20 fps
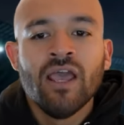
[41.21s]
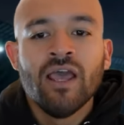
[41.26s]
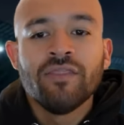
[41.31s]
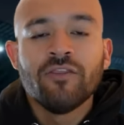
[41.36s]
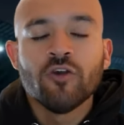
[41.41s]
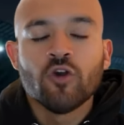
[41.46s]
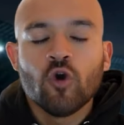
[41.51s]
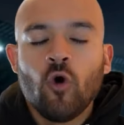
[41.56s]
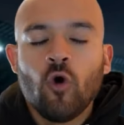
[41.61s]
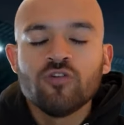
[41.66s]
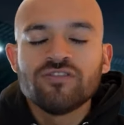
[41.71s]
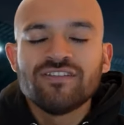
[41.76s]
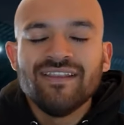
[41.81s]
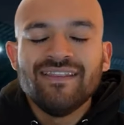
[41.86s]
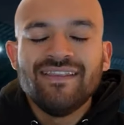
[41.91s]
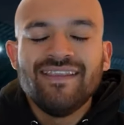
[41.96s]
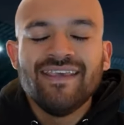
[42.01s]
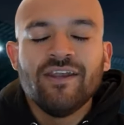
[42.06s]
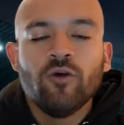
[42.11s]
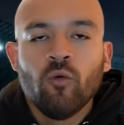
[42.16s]
The Colts
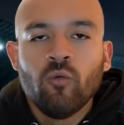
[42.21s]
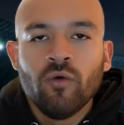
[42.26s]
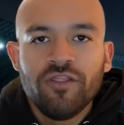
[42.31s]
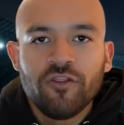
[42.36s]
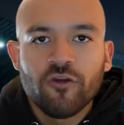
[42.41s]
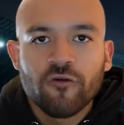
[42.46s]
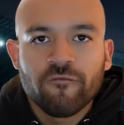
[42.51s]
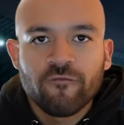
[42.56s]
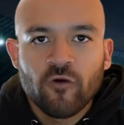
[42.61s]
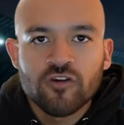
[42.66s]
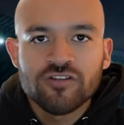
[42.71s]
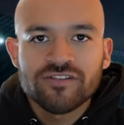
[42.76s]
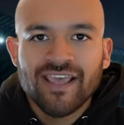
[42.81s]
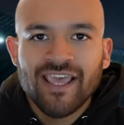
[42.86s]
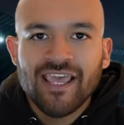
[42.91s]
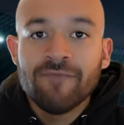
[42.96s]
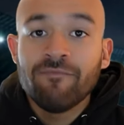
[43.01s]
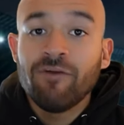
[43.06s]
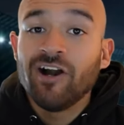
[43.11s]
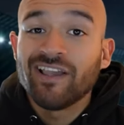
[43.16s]
did win their first
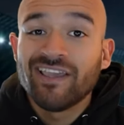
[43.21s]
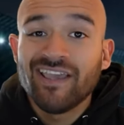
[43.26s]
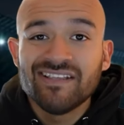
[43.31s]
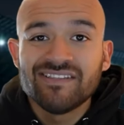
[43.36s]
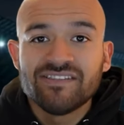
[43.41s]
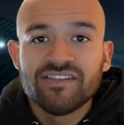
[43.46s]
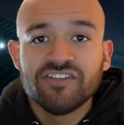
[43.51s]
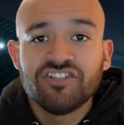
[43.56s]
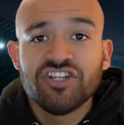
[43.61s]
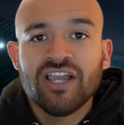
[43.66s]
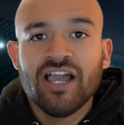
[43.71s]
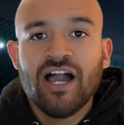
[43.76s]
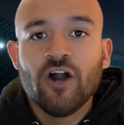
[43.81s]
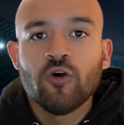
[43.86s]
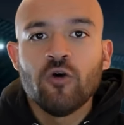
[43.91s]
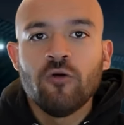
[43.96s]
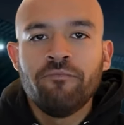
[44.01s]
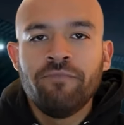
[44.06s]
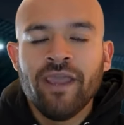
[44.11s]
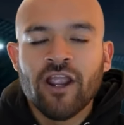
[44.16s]
game against the
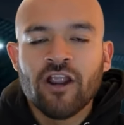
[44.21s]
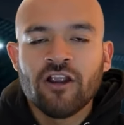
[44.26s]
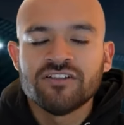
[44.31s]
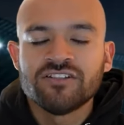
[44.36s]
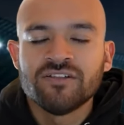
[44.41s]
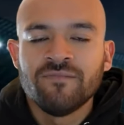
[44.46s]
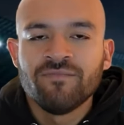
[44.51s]
Chicago Bears.